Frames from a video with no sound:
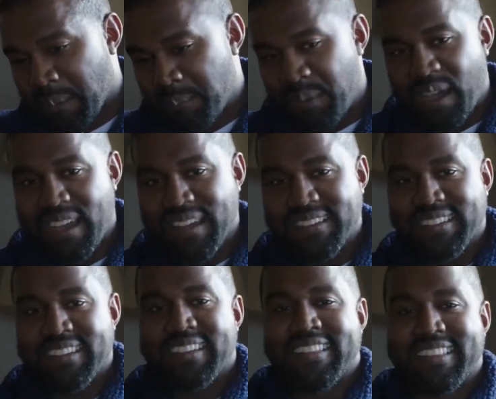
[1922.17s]
but
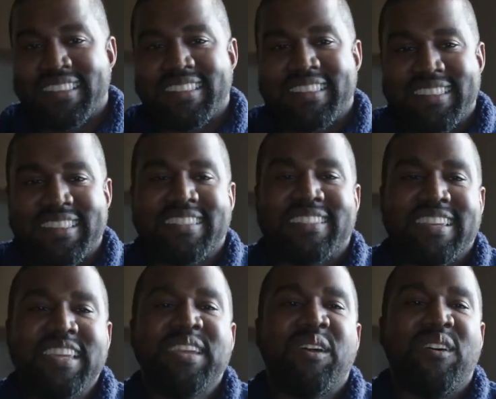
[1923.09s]
this
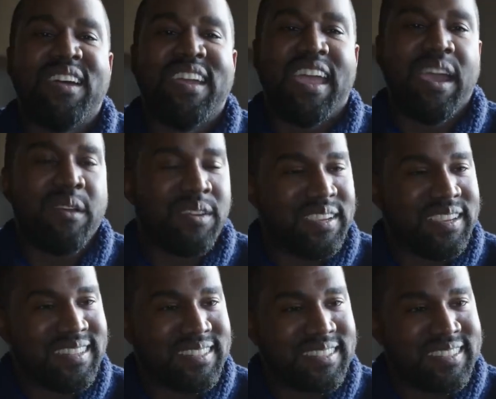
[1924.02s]
ego and
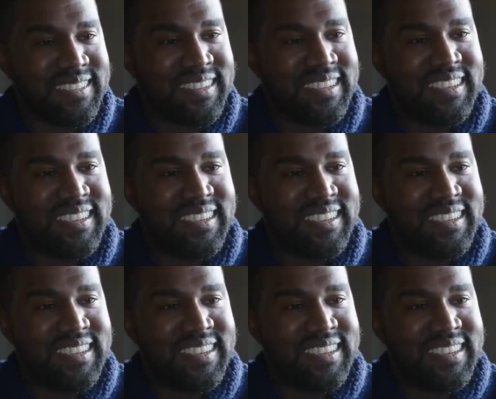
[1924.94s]
arrogance